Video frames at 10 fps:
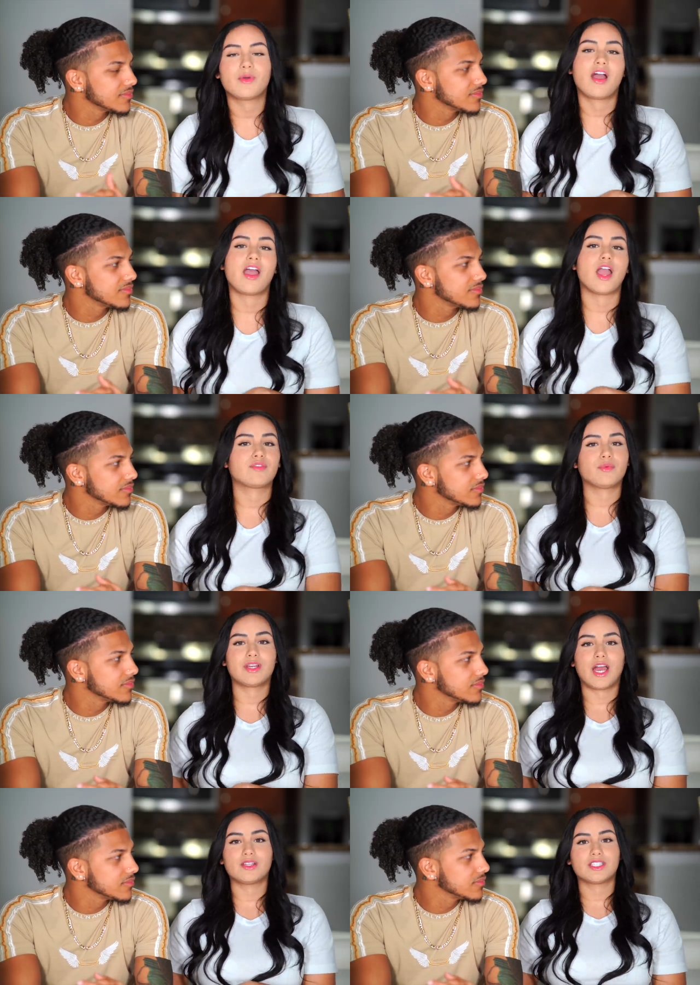Speaker 1: We want
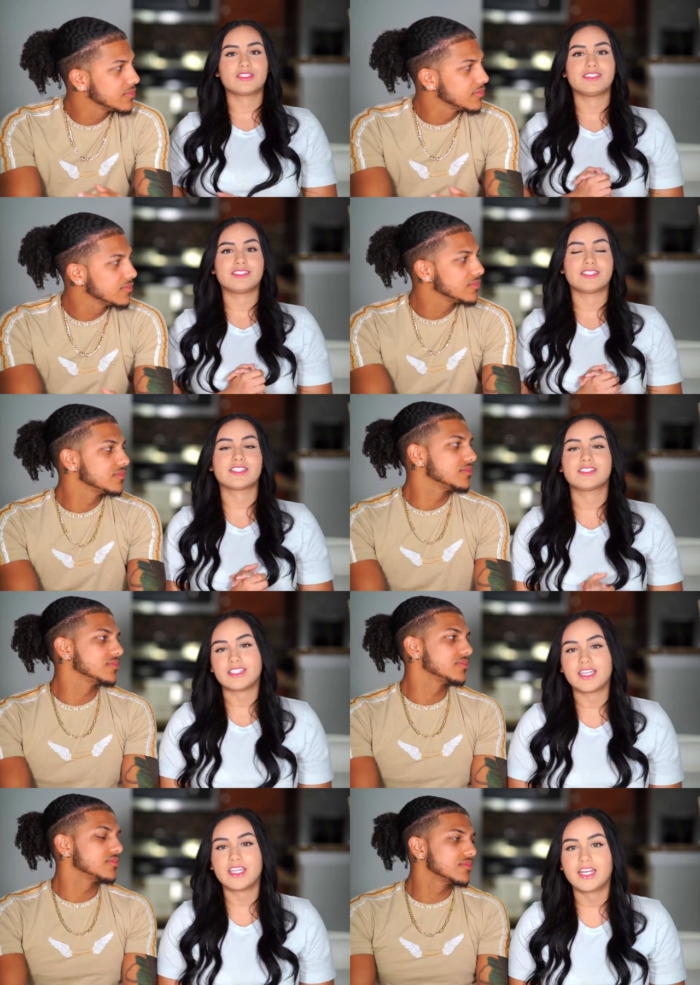everyone out there to
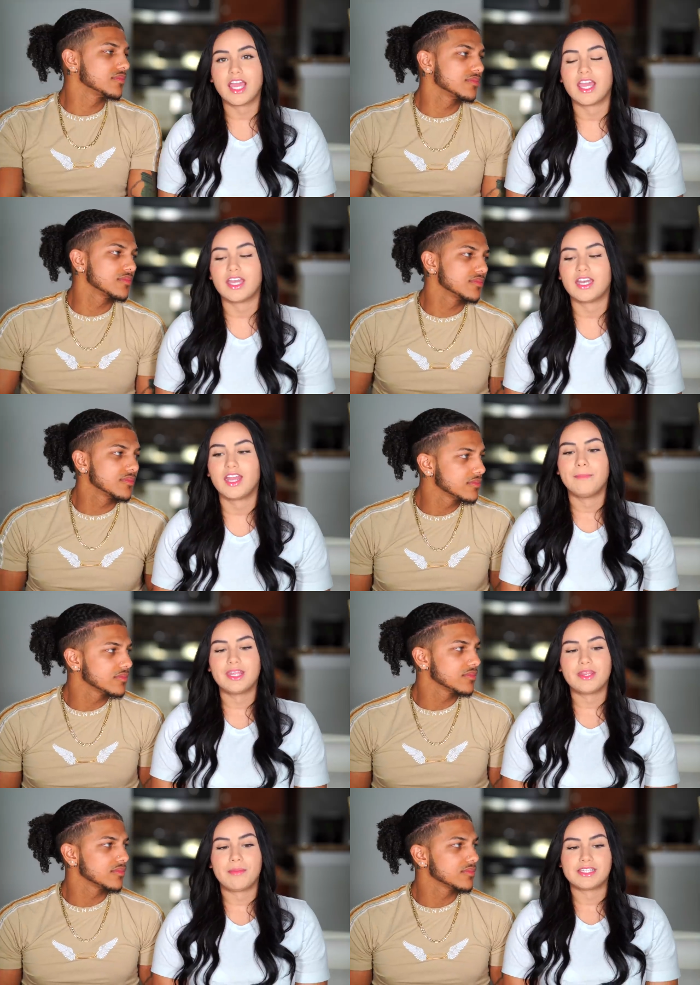succeed and be
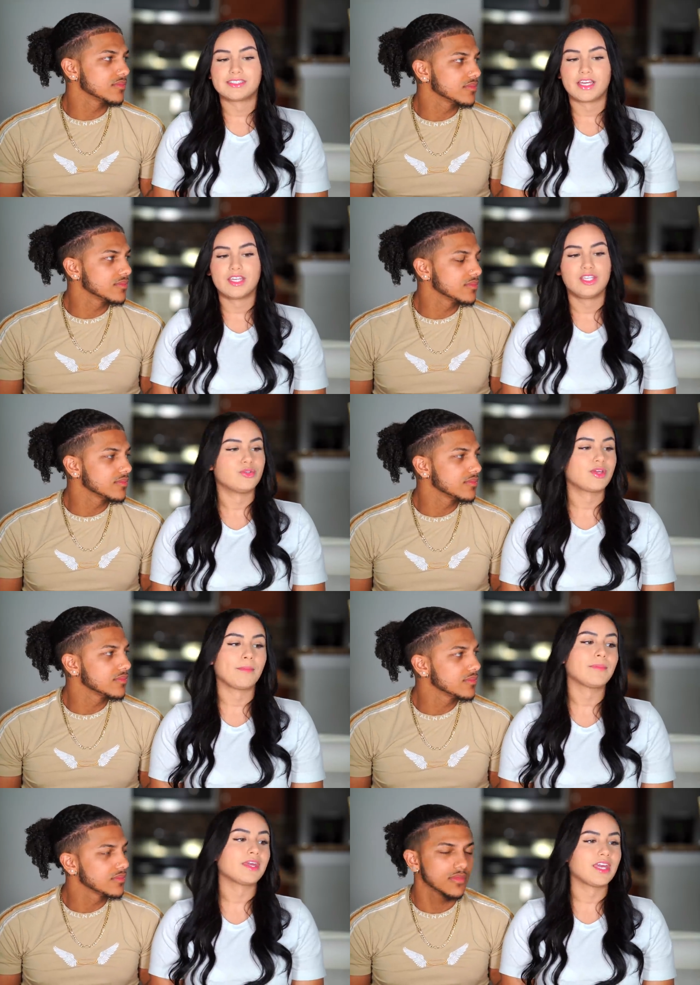the best that you
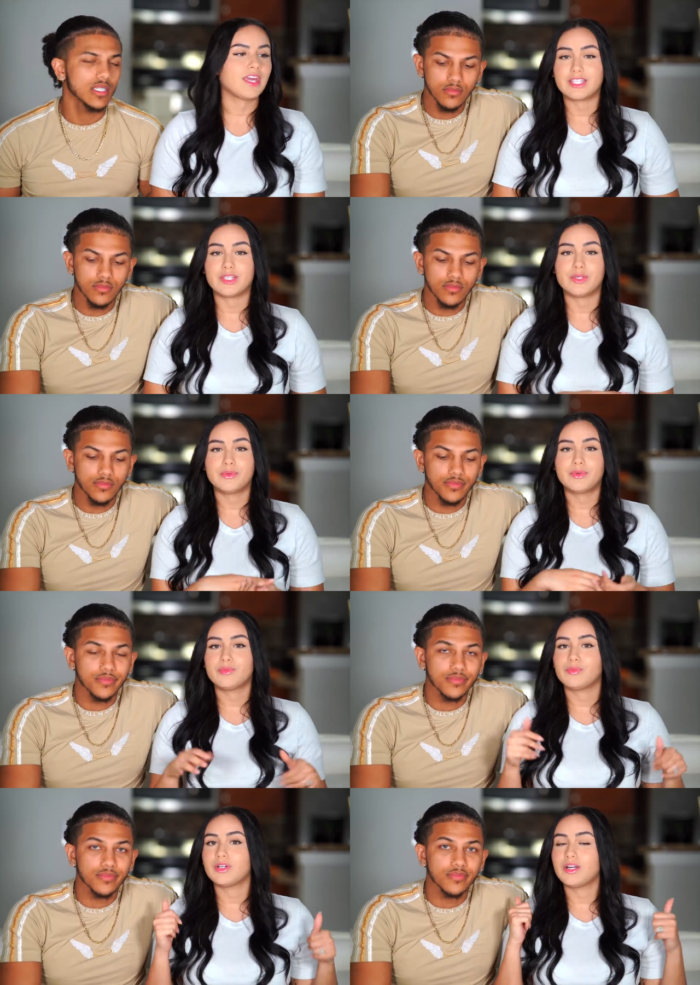can be. You
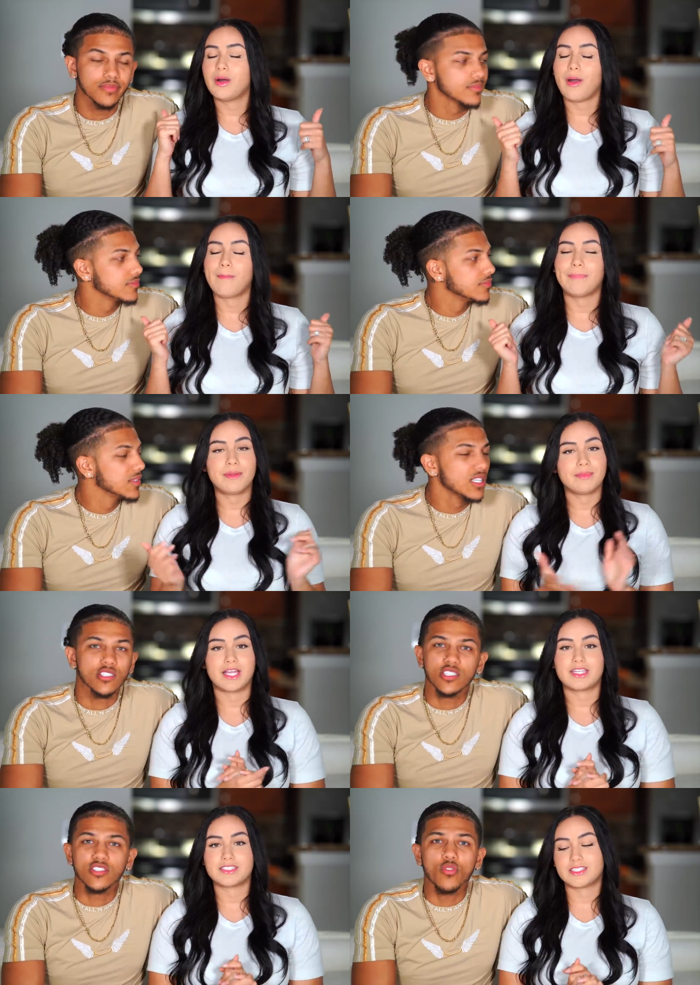will be blessed.
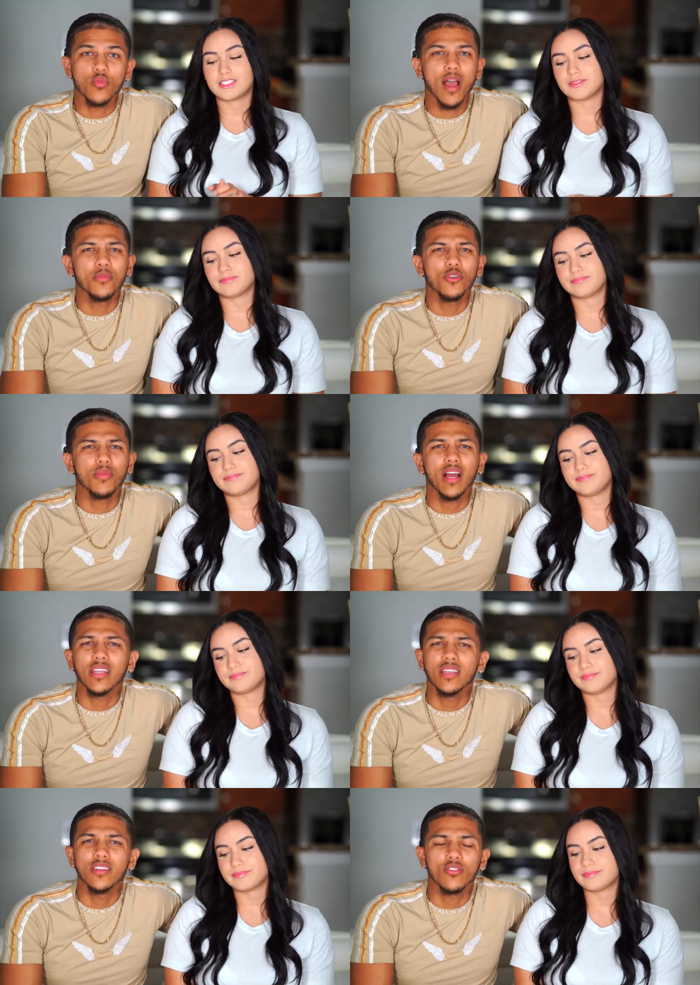
Speaker 2: Just don't rob
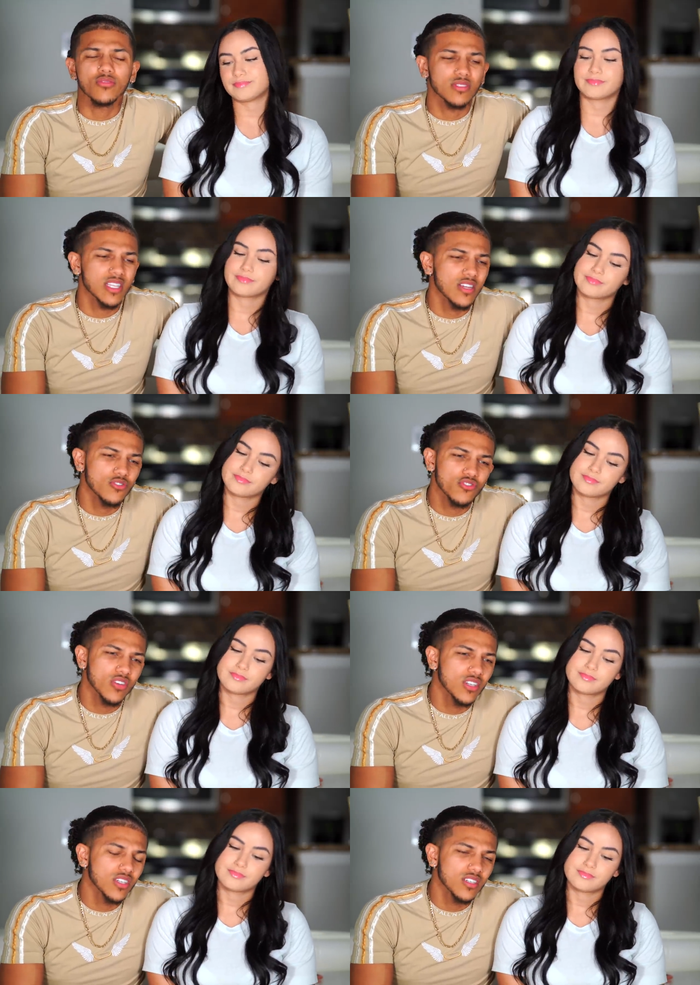nobody. Don't sell
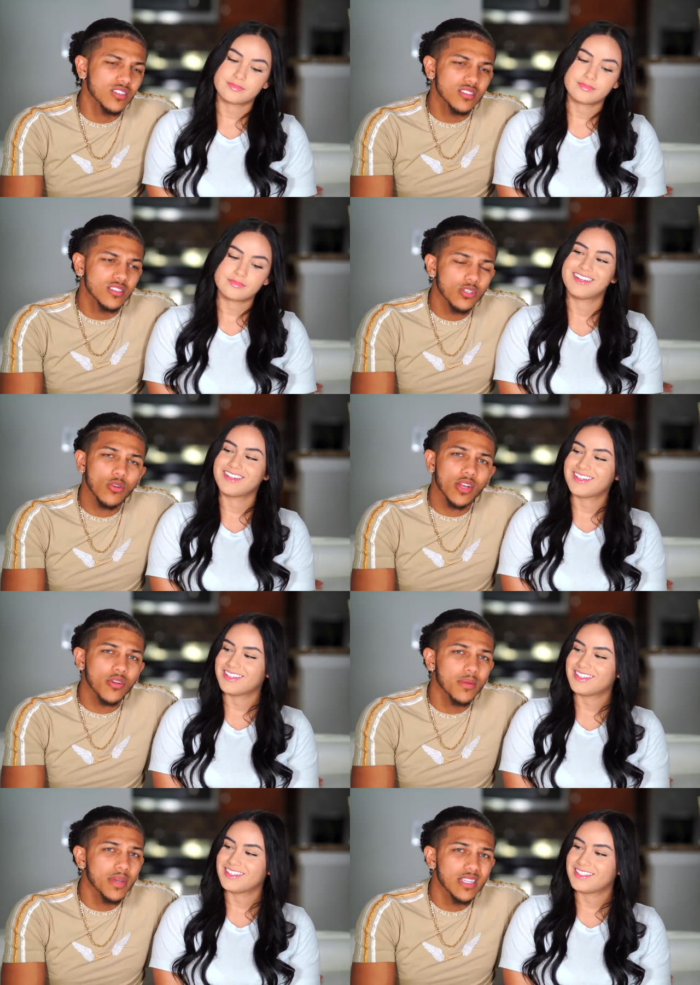drugs. Don't
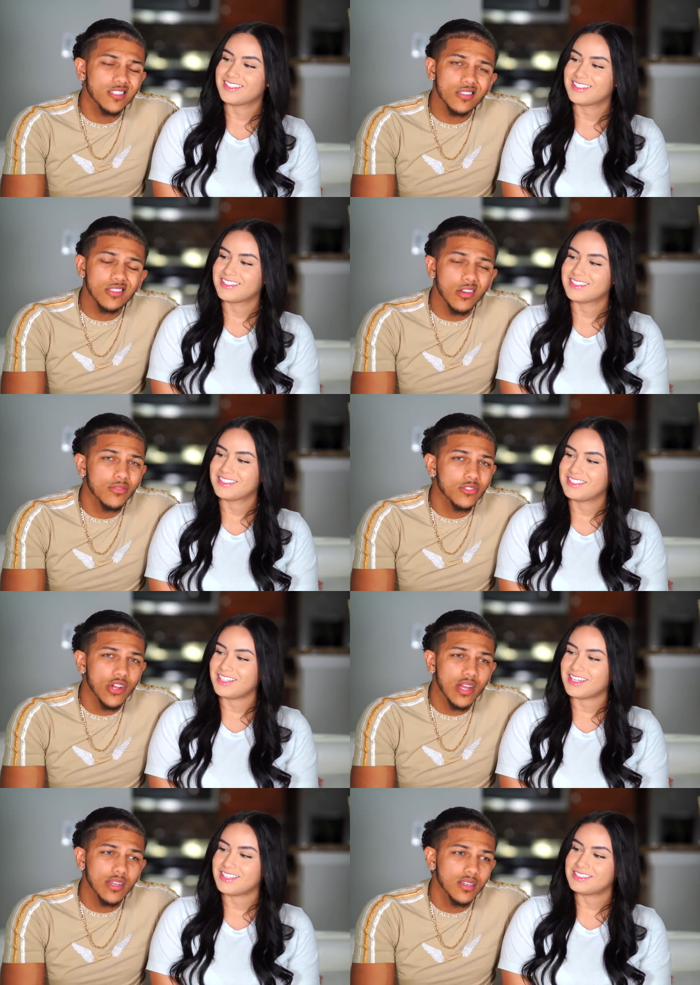incriminate yourself
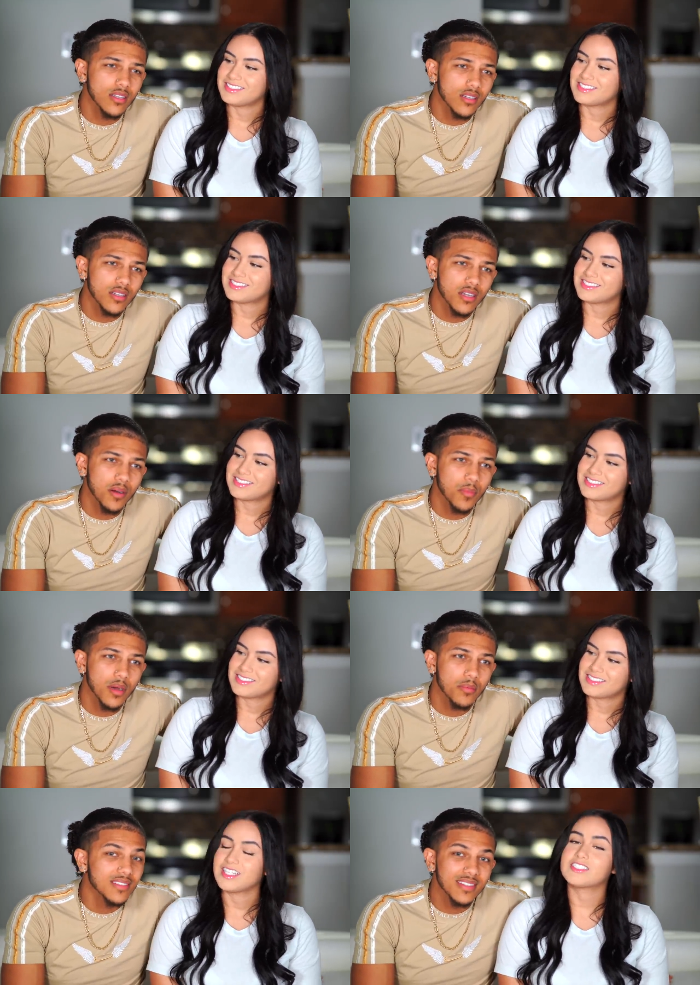trying to come
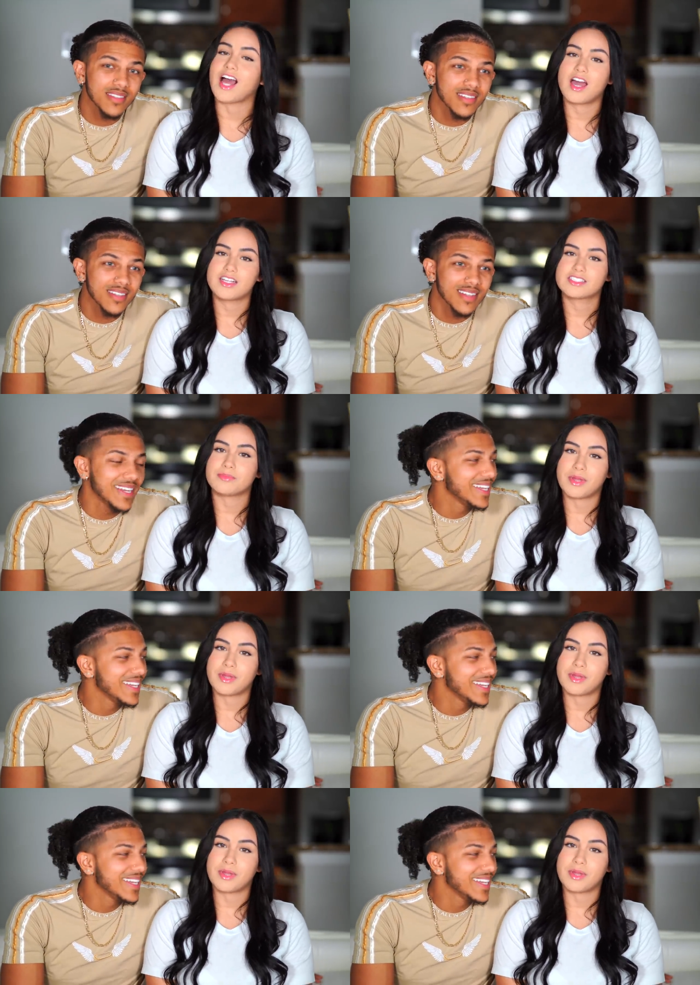up.
Speaker 1: There's honest